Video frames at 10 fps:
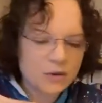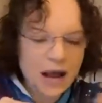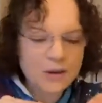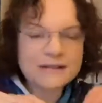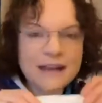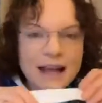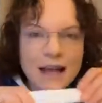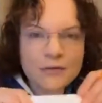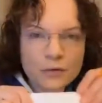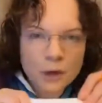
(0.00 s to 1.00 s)
I was
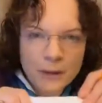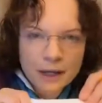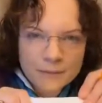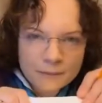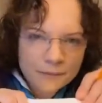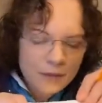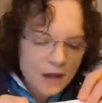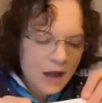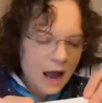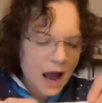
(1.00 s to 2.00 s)
thinking of like the
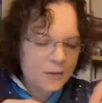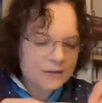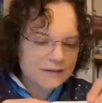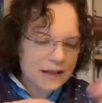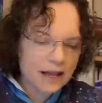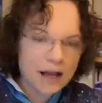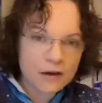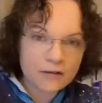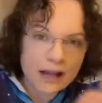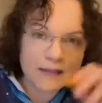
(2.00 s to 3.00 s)
lines with swirls,